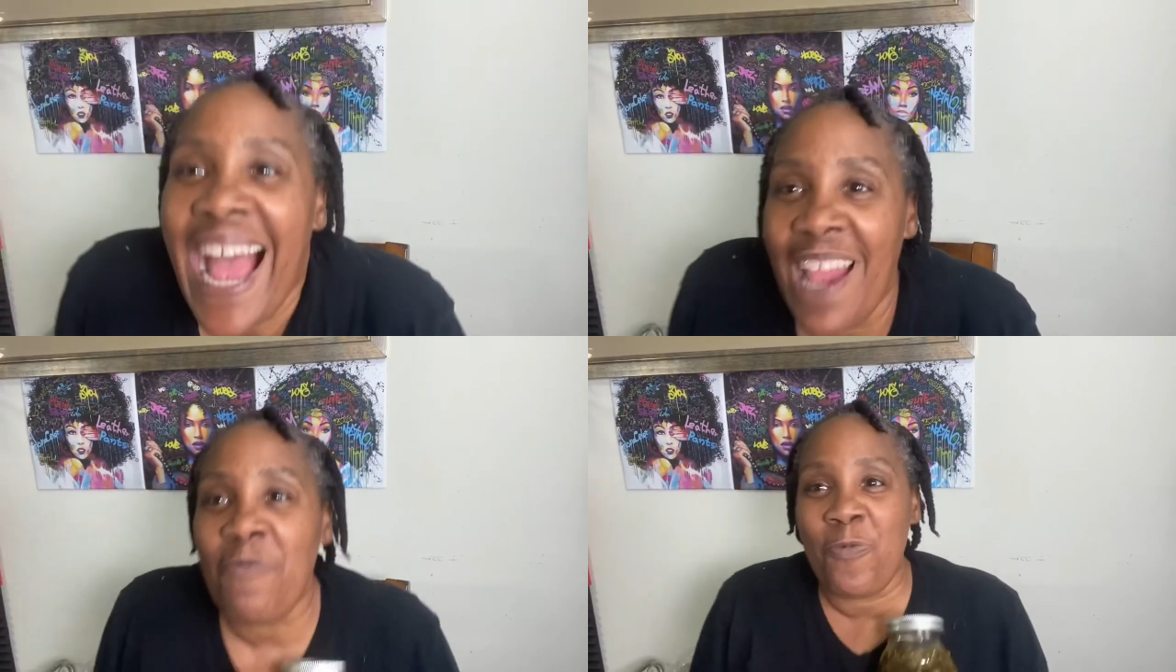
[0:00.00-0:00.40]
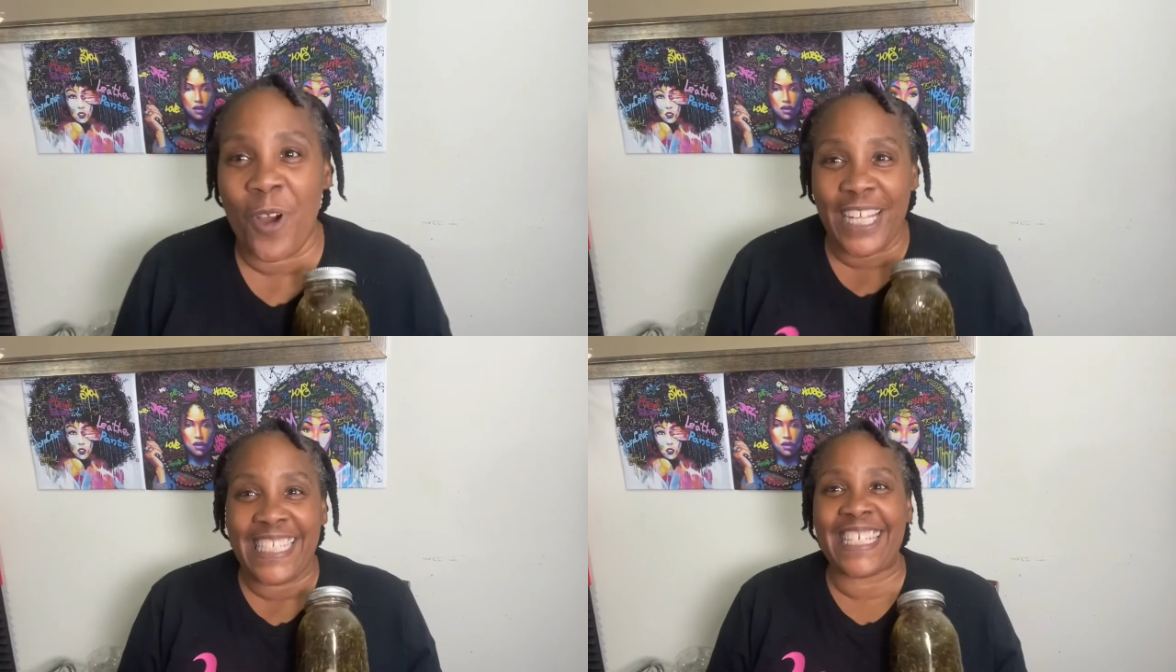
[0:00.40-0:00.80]
I
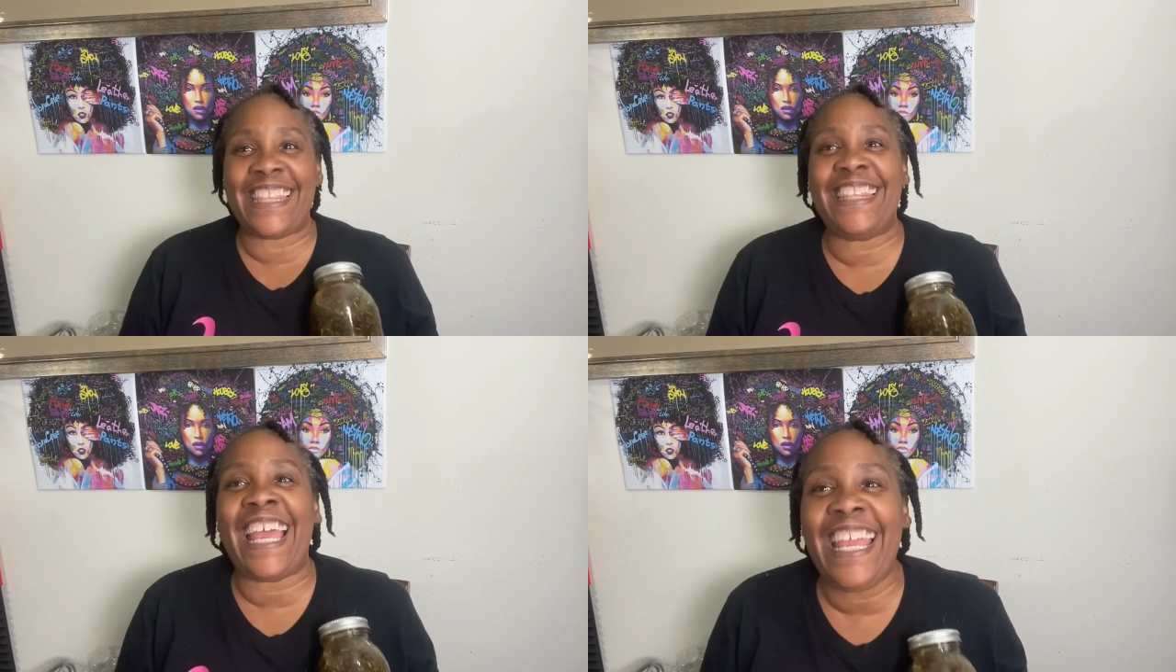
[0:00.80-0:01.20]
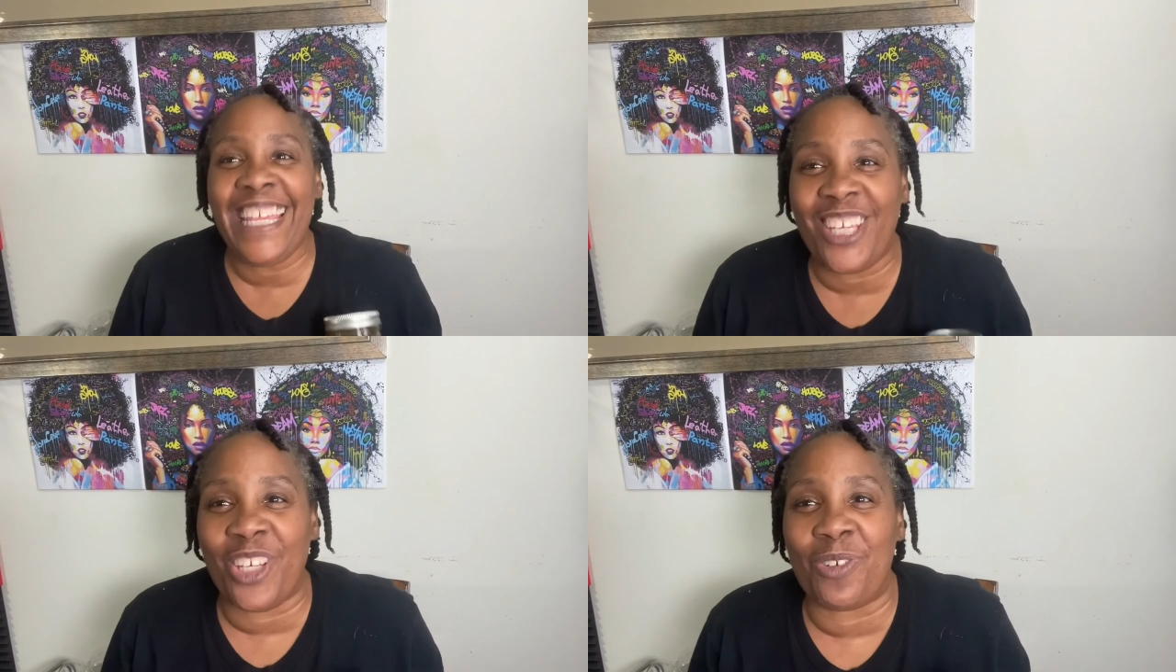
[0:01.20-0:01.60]
want to
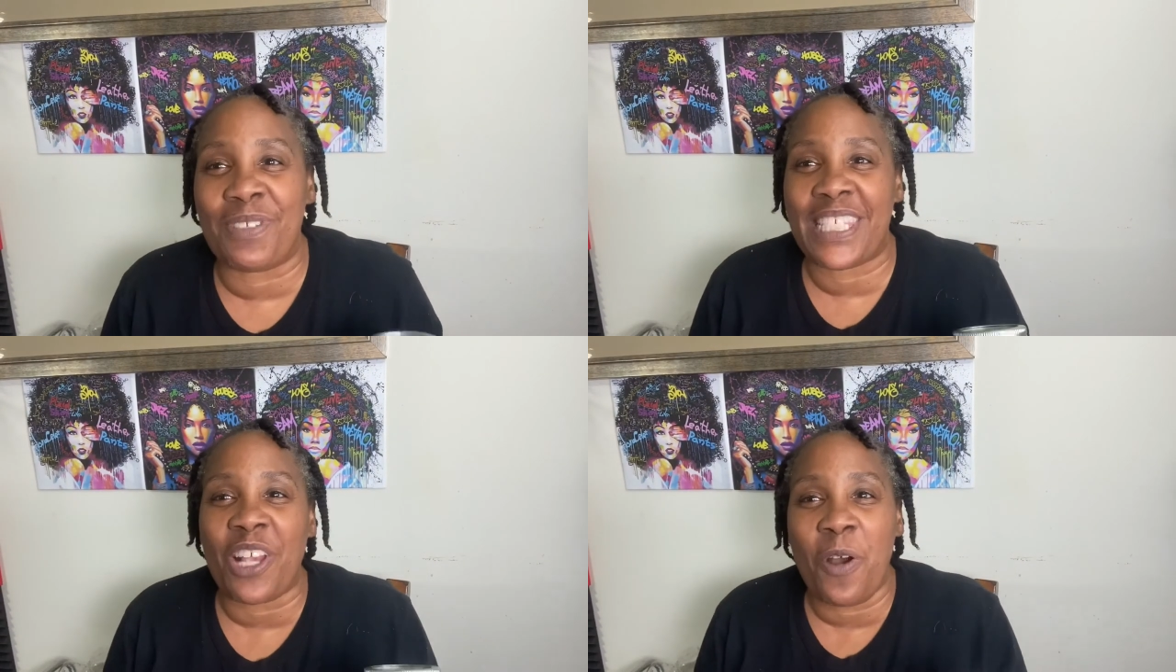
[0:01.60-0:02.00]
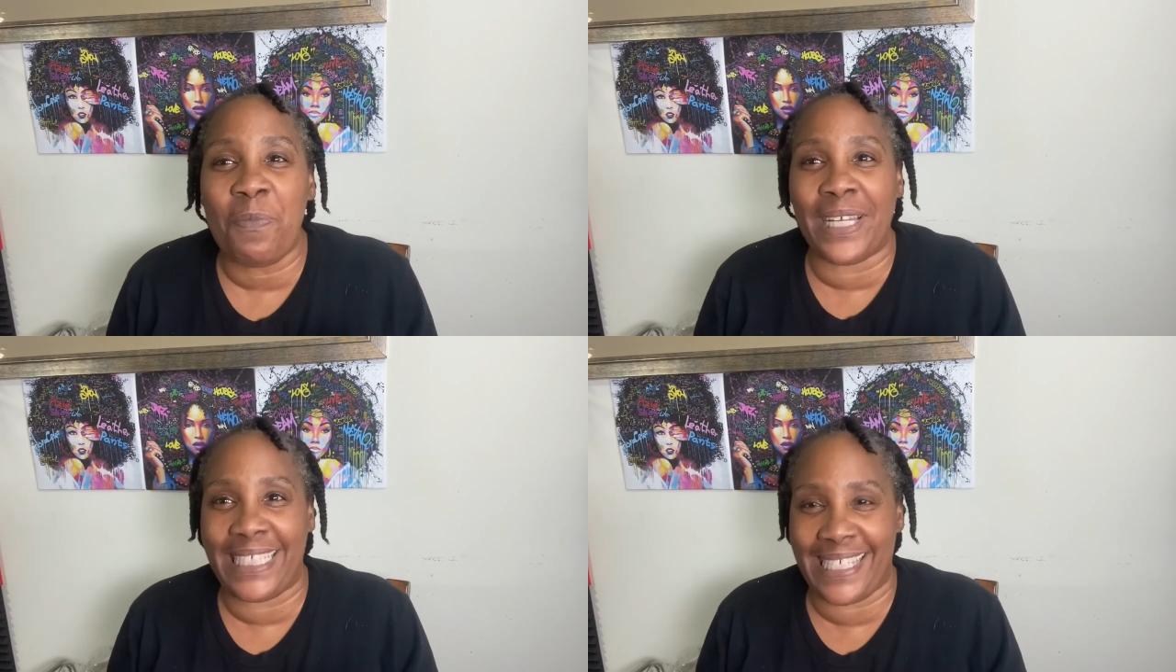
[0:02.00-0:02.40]
thank you
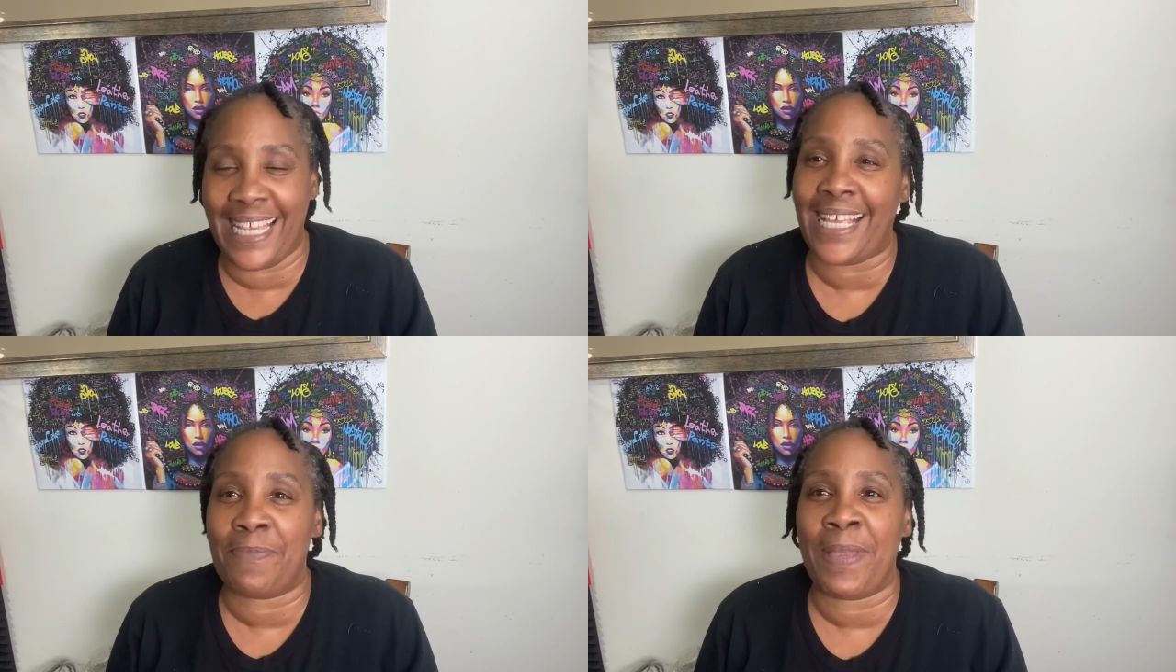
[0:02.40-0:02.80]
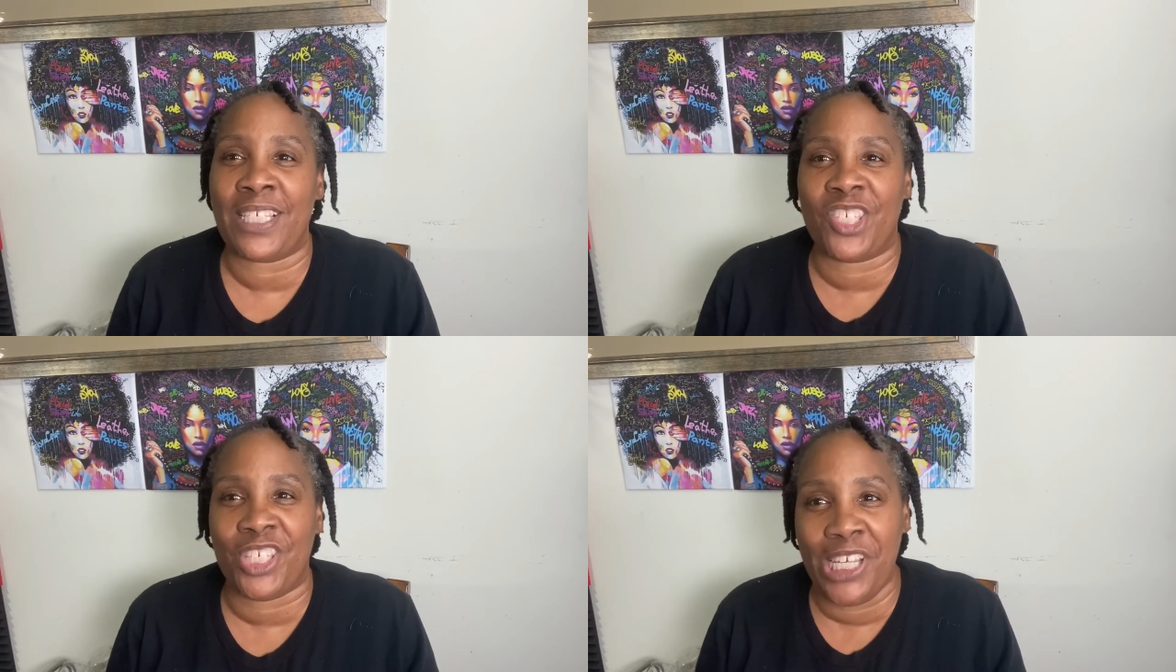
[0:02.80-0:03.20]
so much,
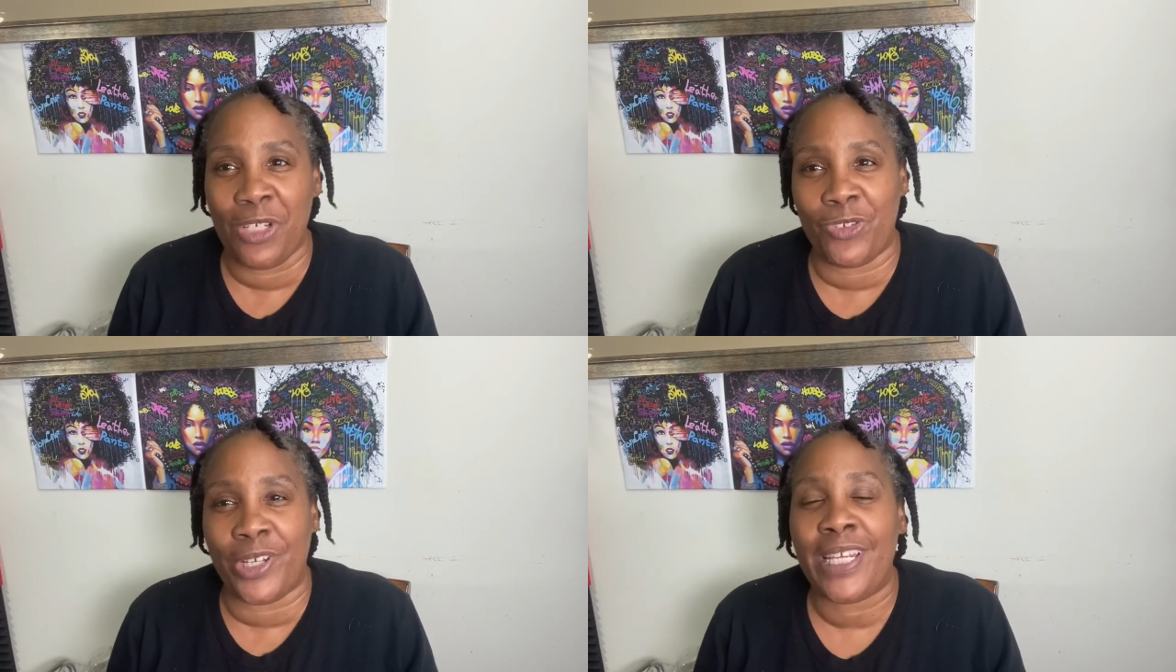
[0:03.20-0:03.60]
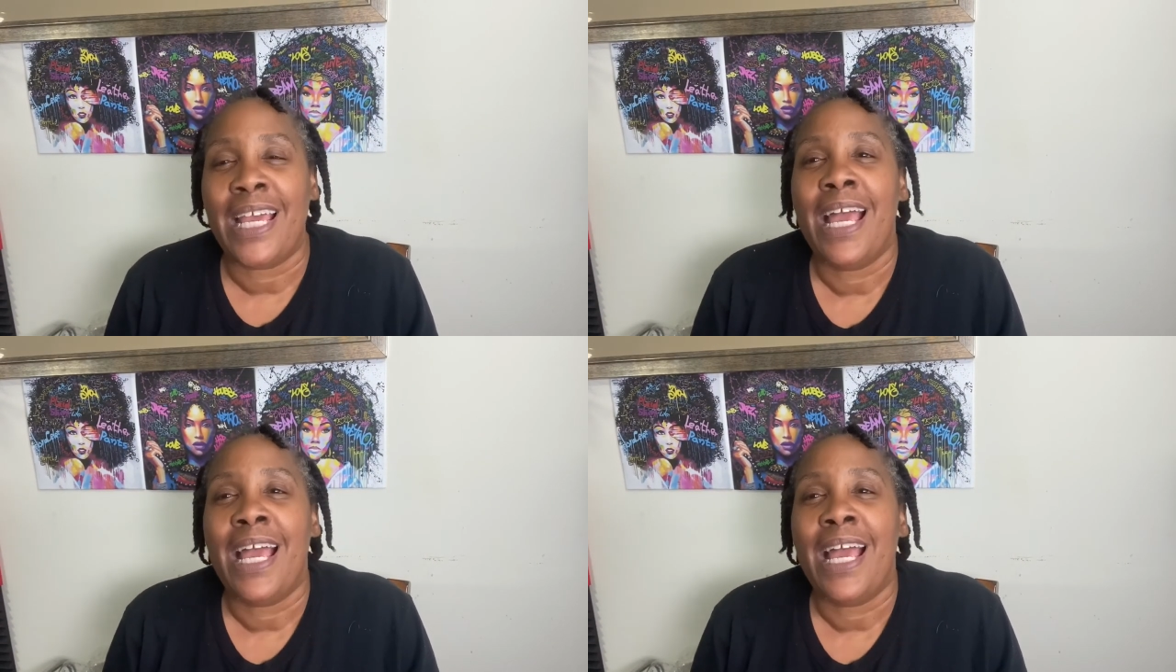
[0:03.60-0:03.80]
Sekhmet's children,